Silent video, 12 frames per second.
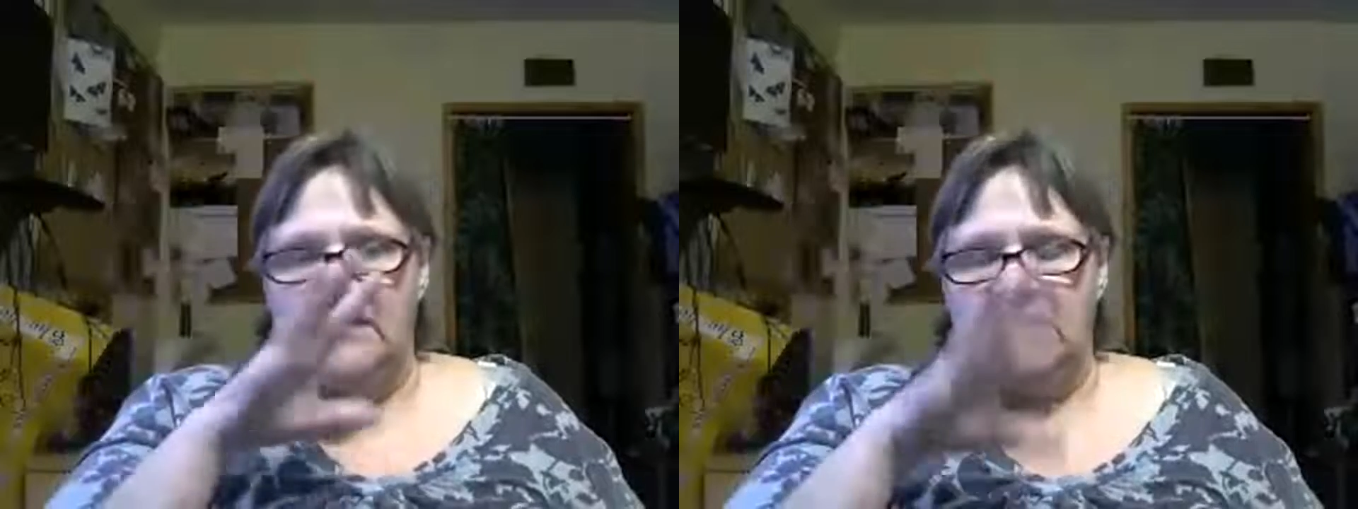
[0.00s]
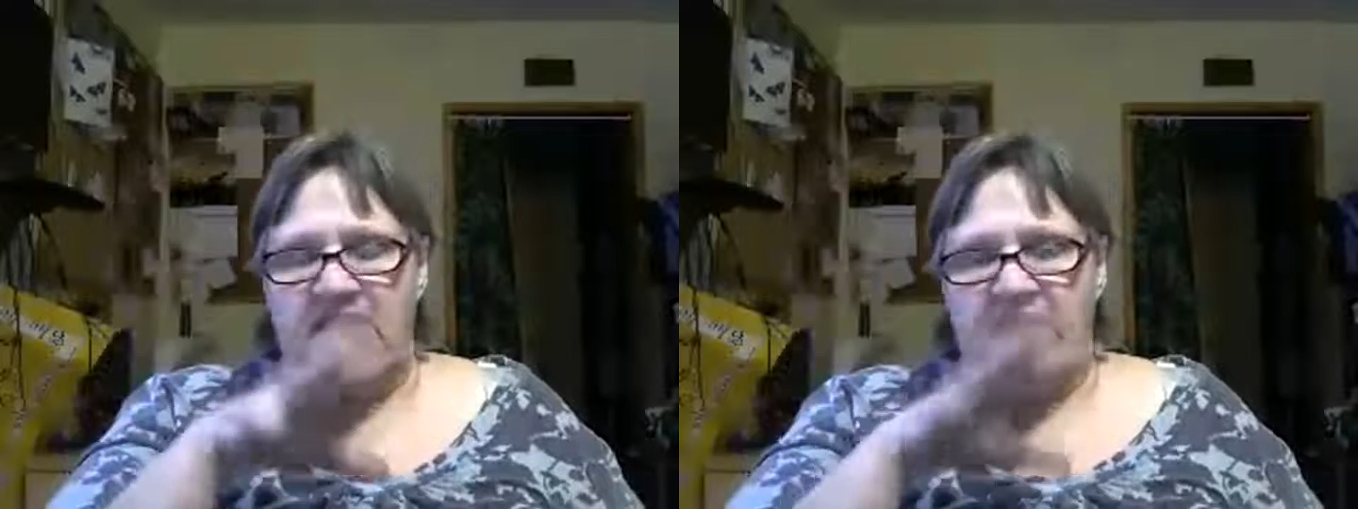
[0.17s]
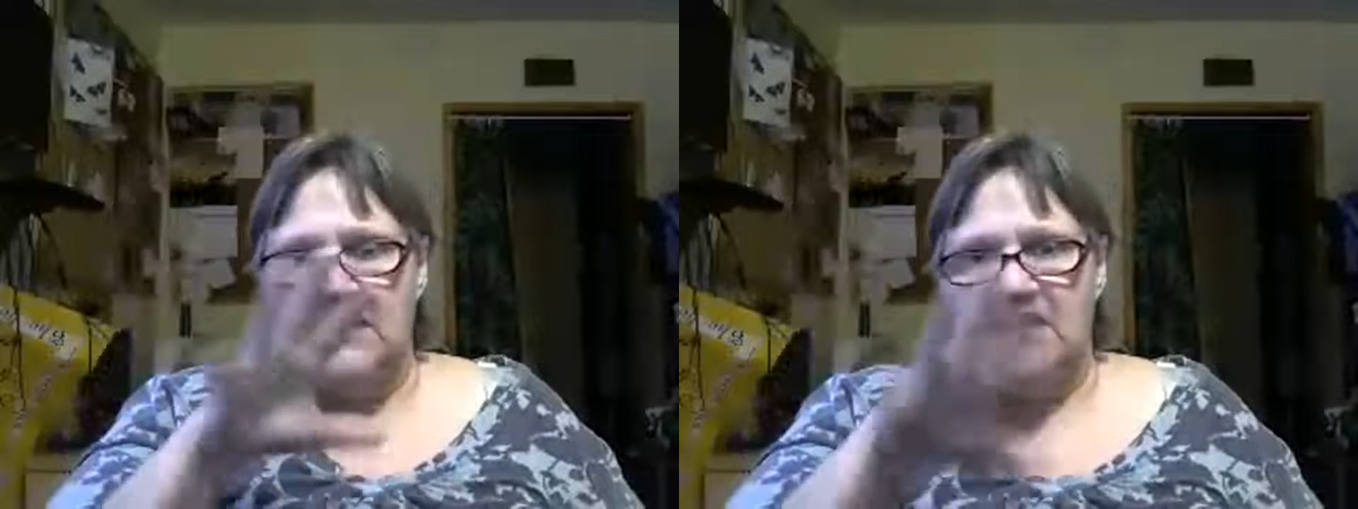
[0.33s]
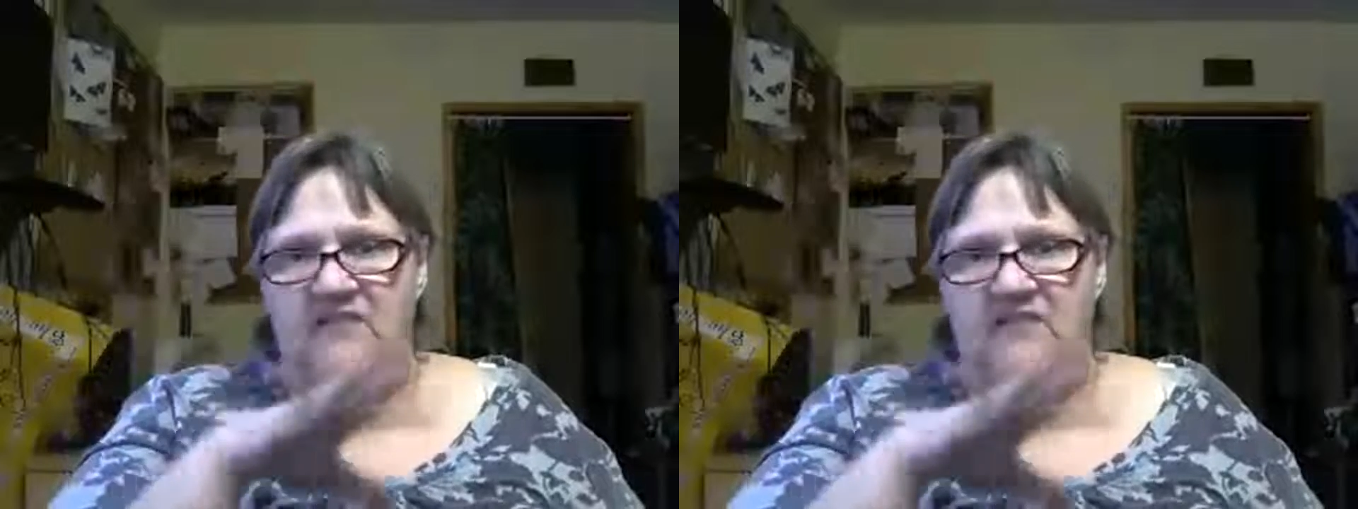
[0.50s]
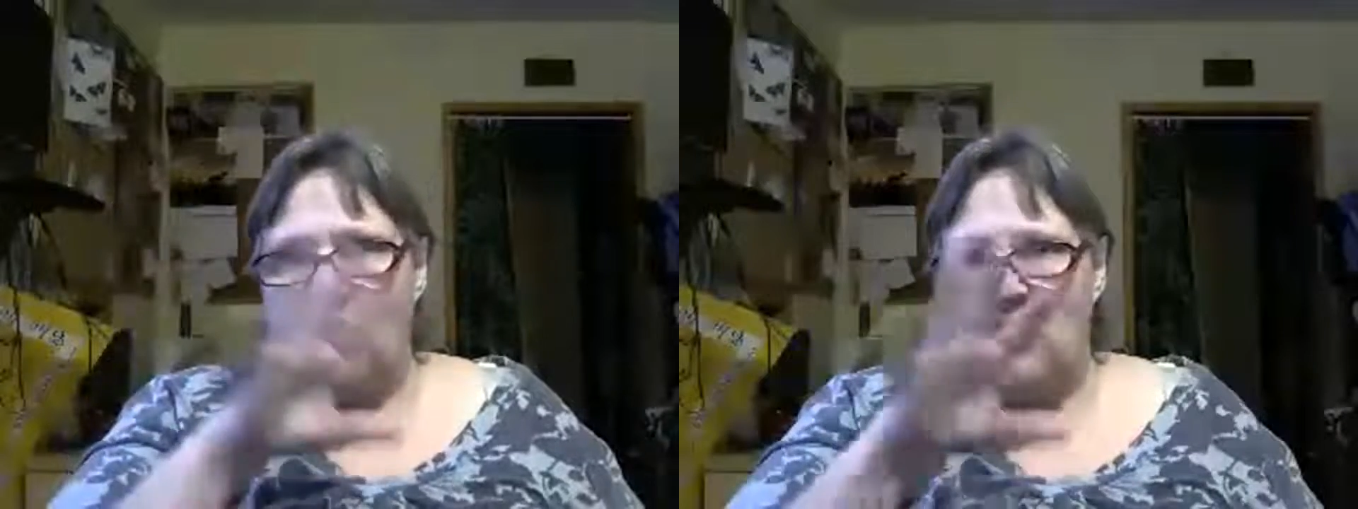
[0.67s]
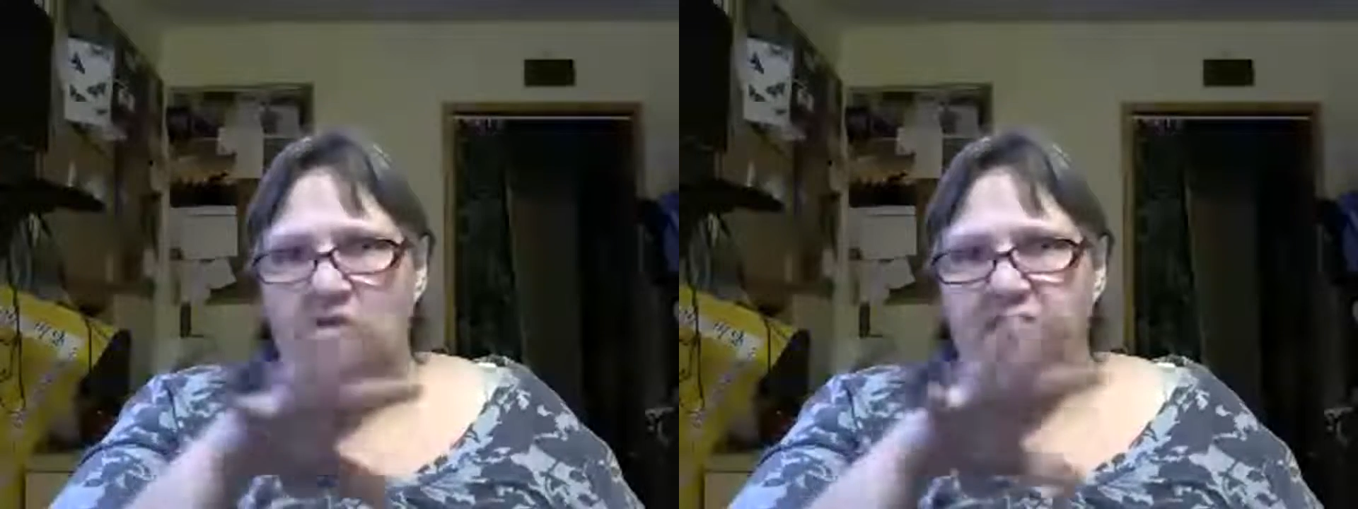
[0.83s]
This
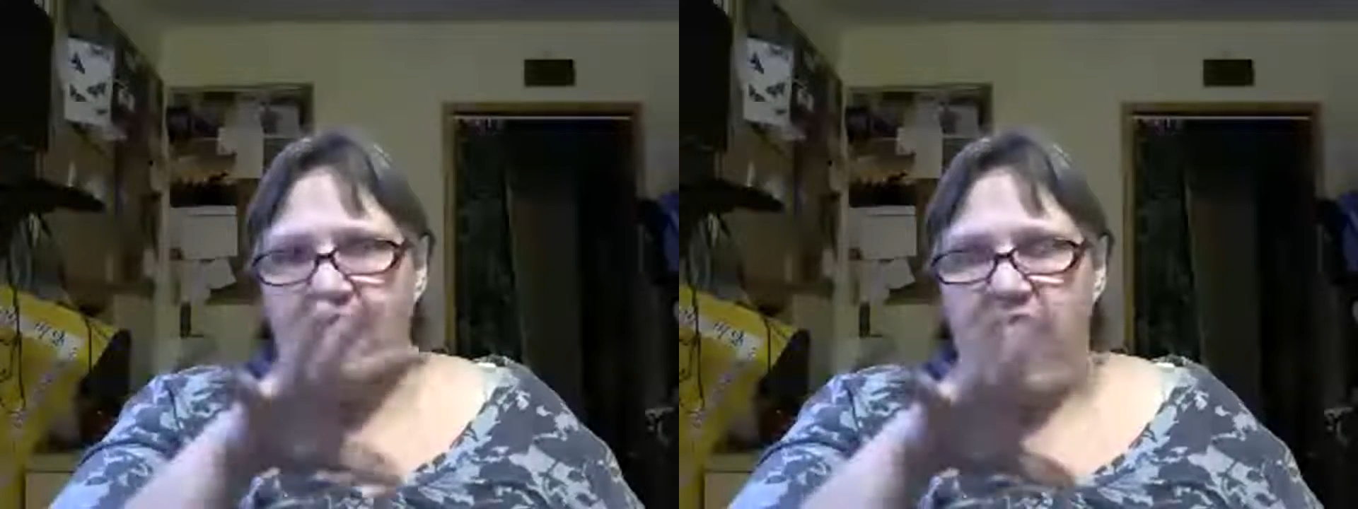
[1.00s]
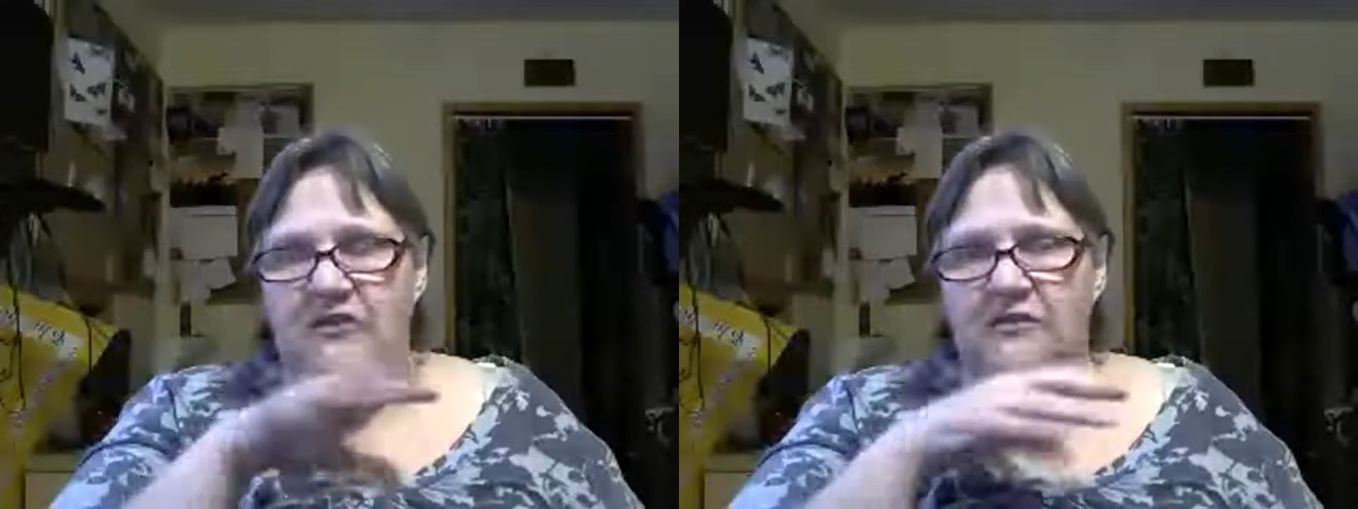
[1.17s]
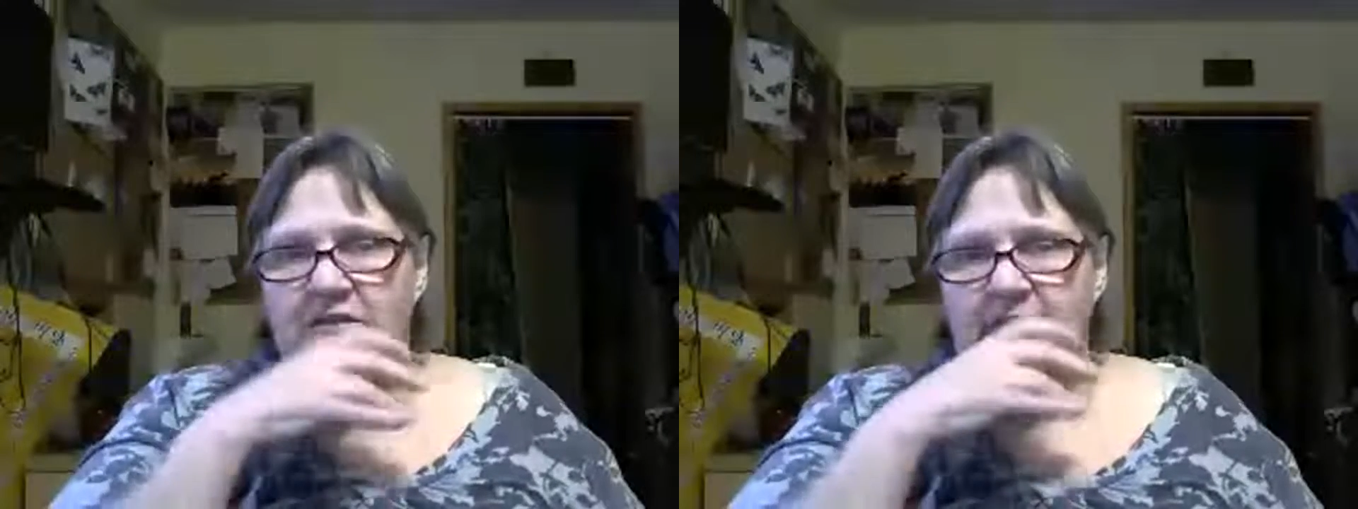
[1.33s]
cold flu